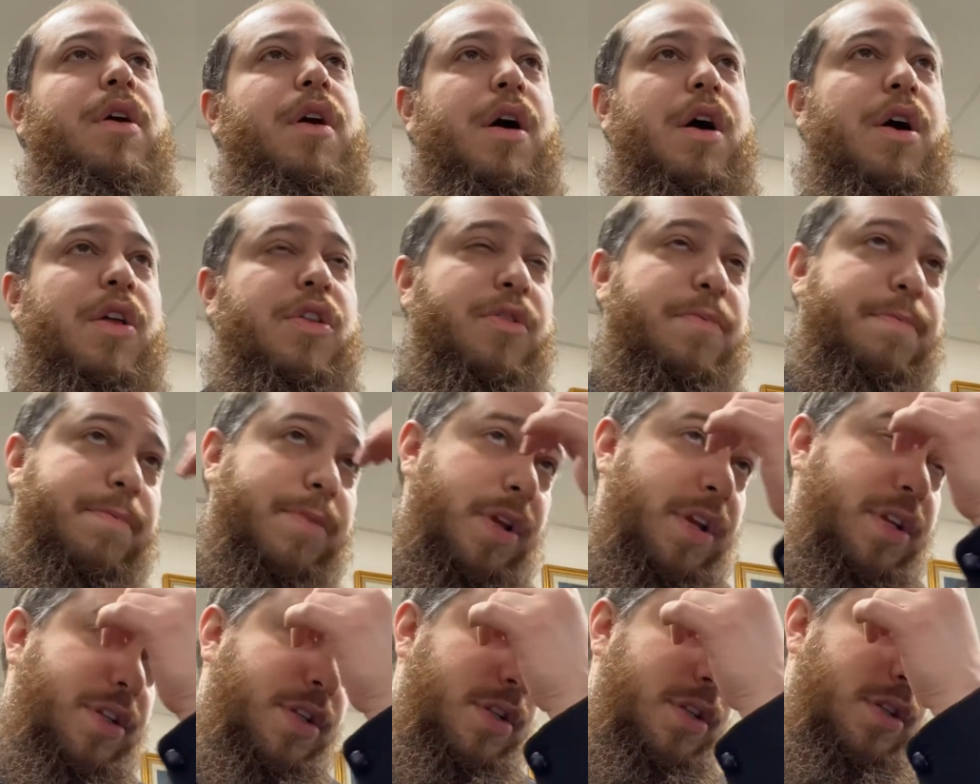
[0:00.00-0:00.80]
Other
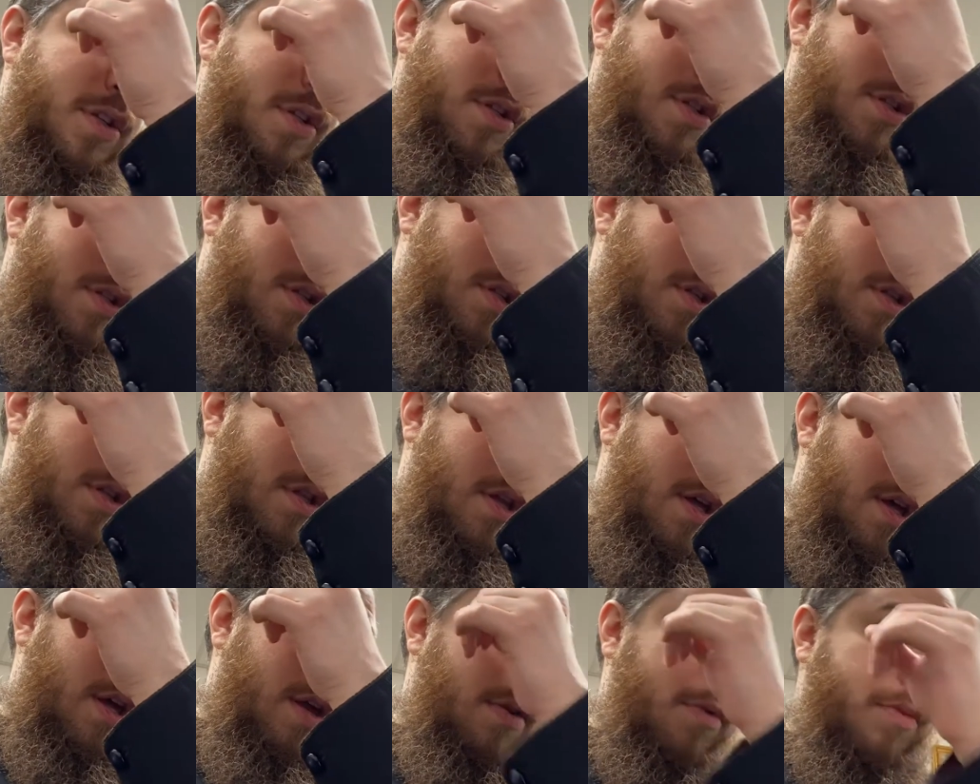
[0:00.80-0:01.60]
places
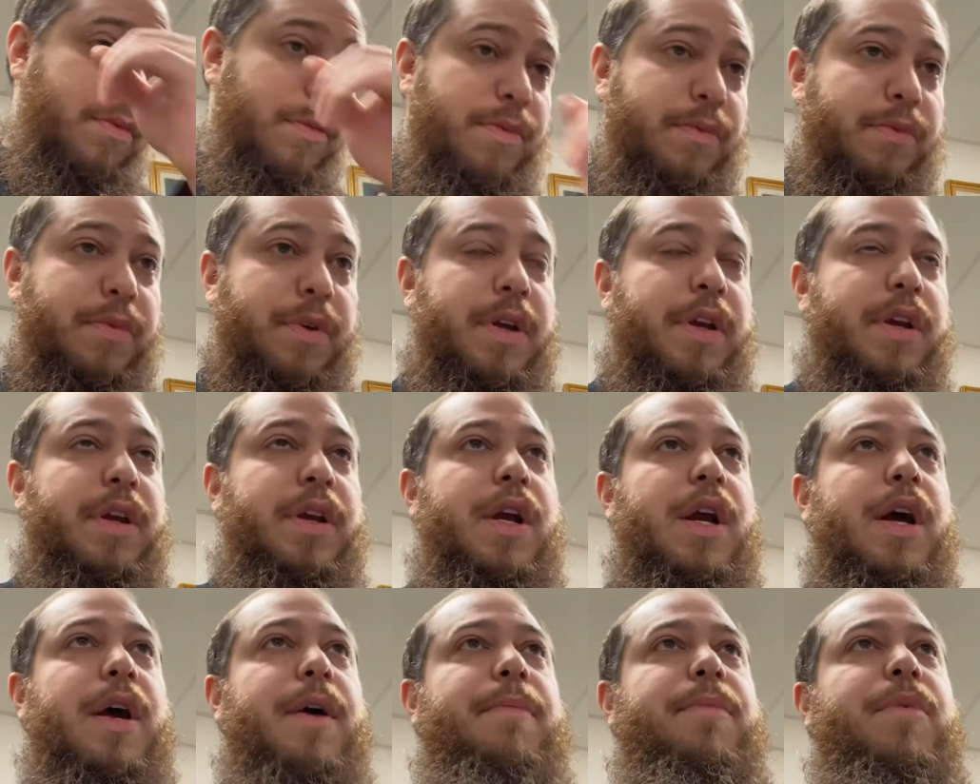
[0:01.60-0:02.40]
that we
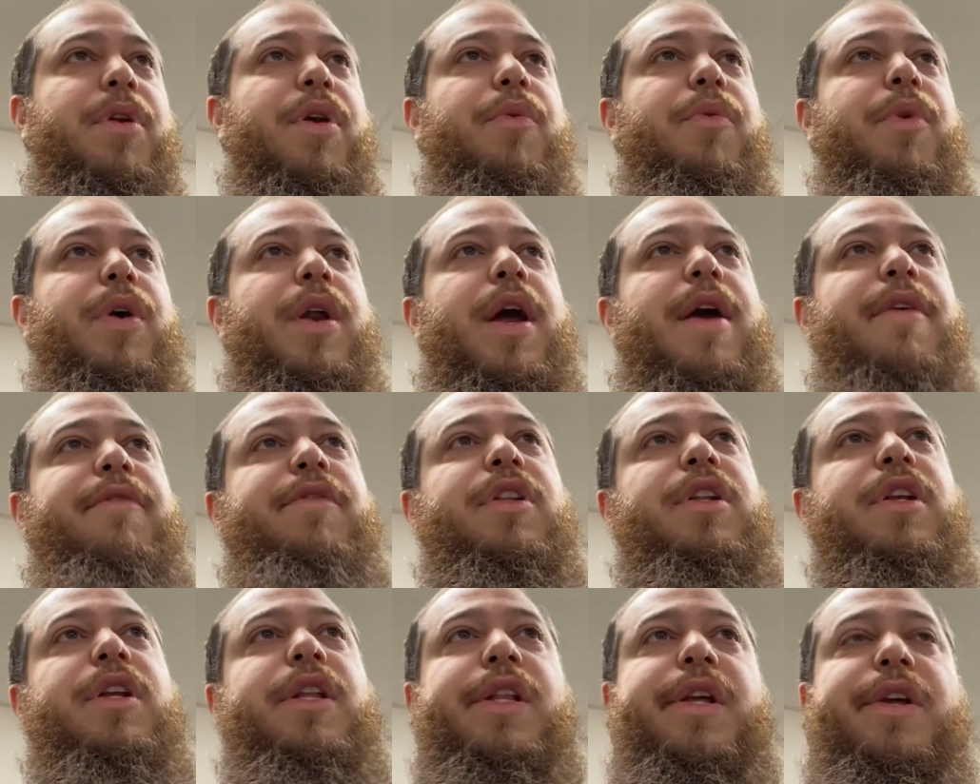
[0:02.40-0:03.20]
know what
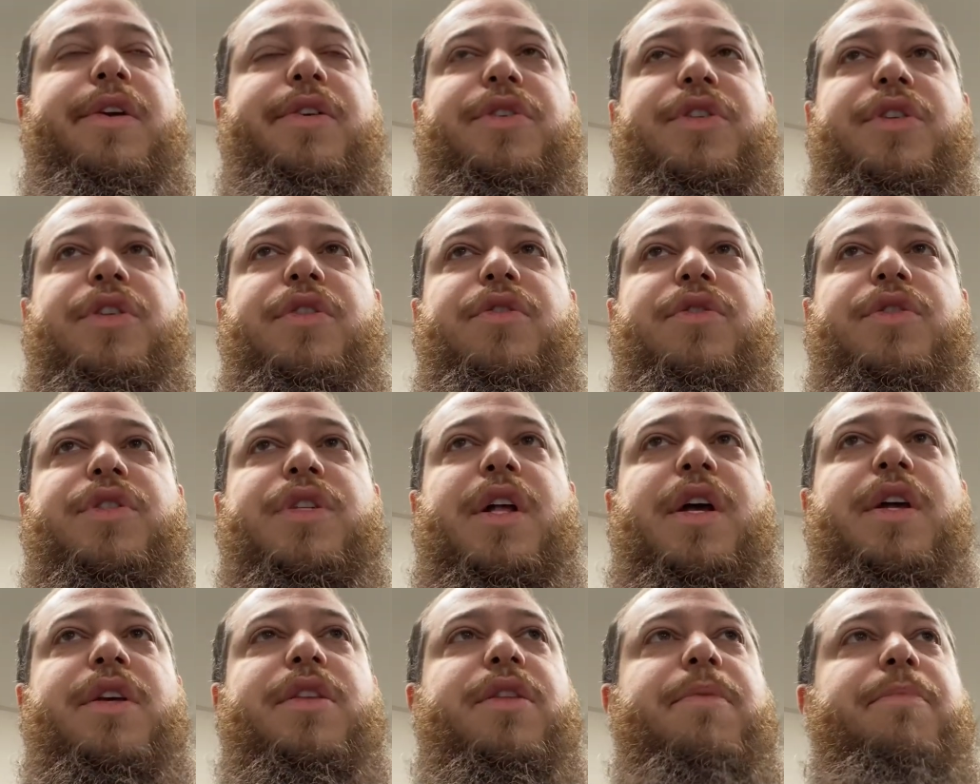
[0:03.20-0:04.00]
heavenly liturgy looks
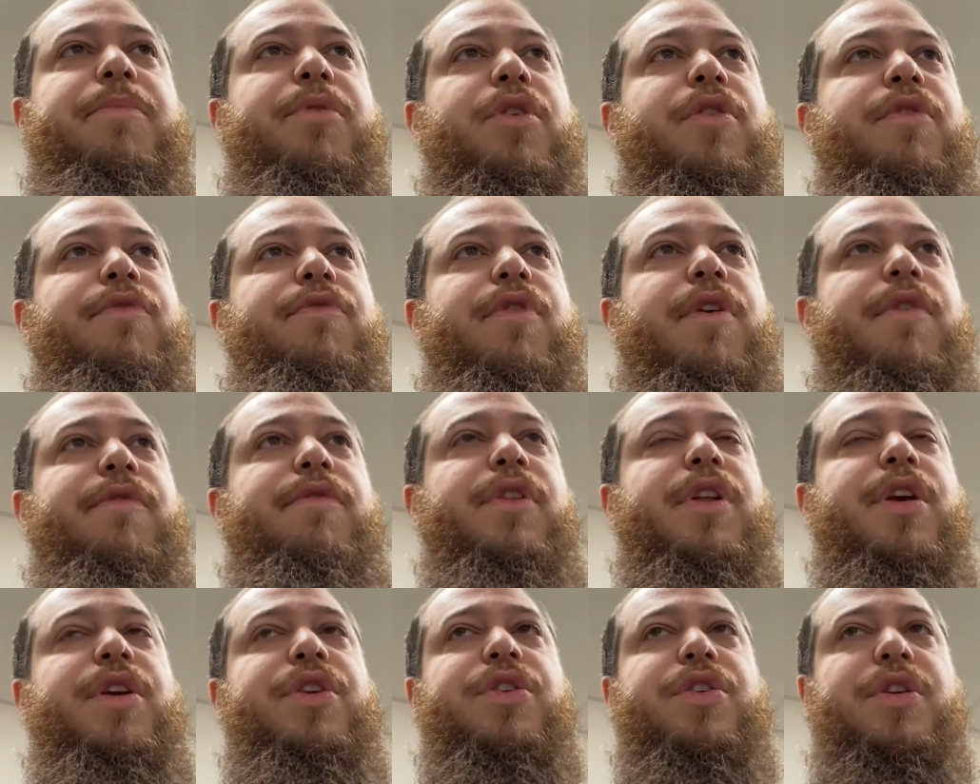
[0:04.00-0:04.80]
like, the book of
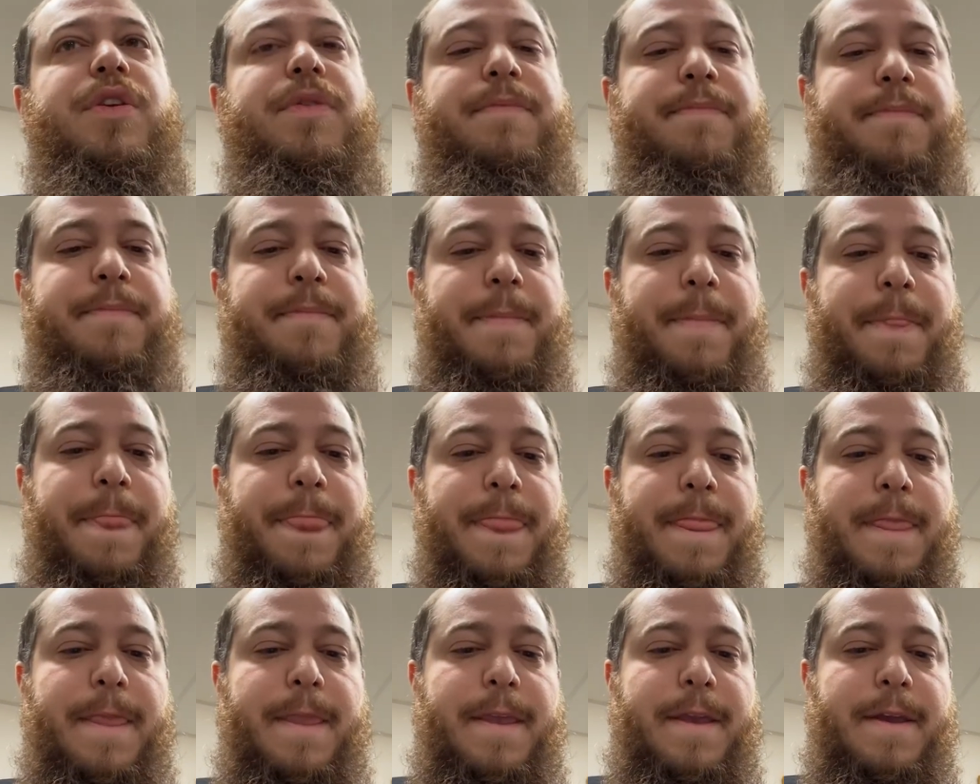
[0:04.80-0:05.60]
Revelation,
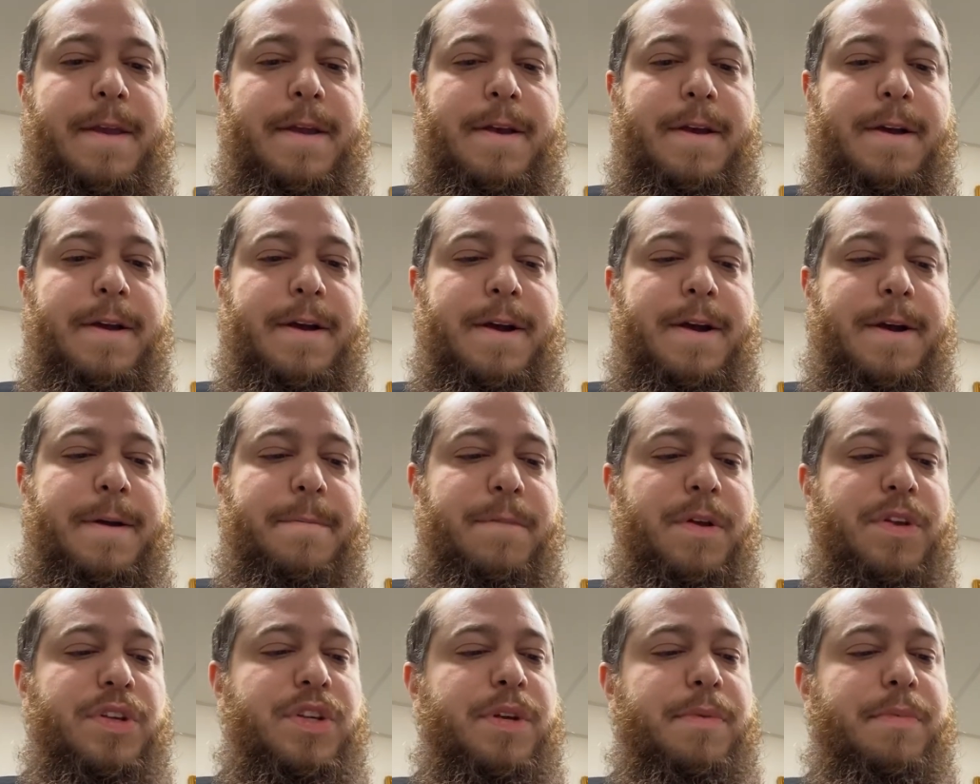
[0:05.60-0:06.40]

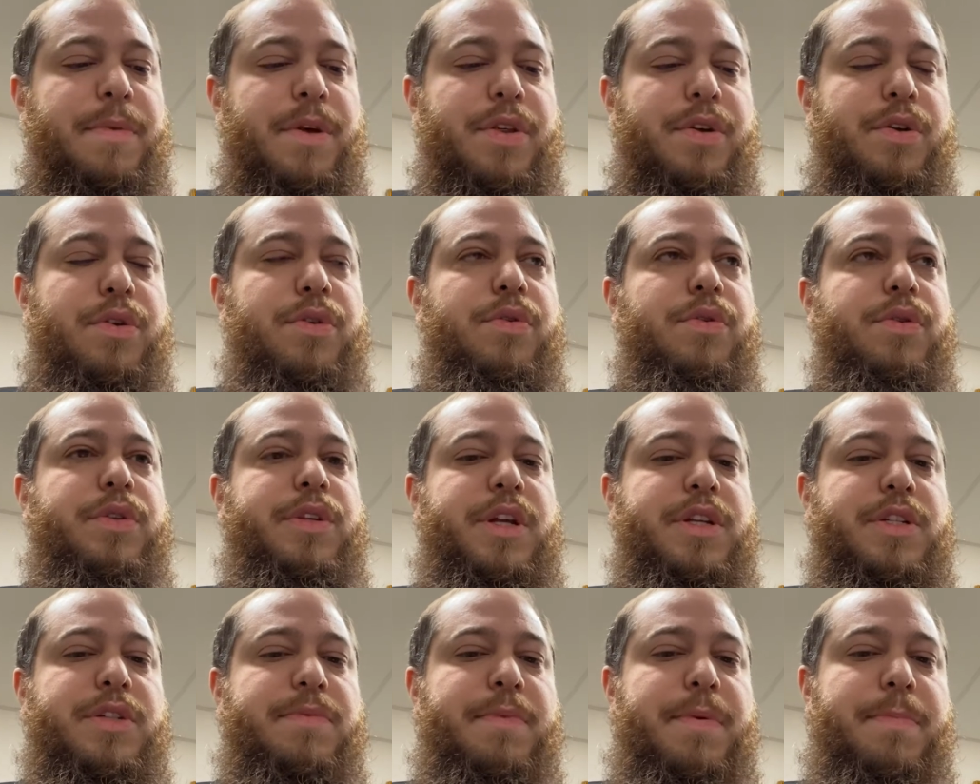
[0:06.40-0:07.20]
and some other Old
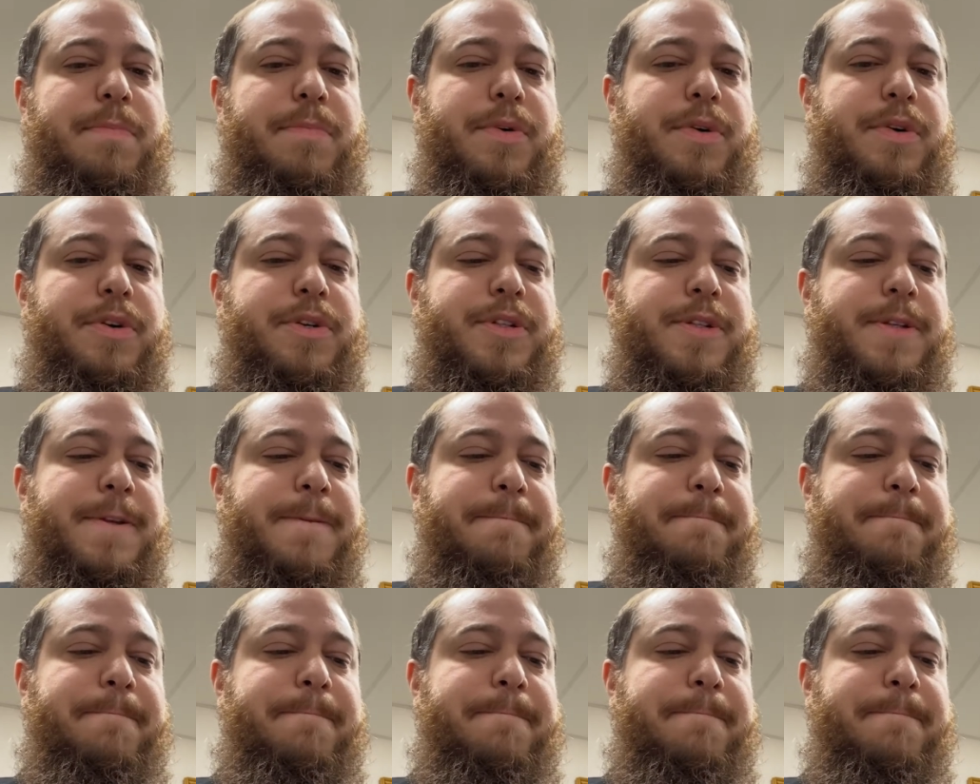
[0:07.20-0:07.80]
Testament books.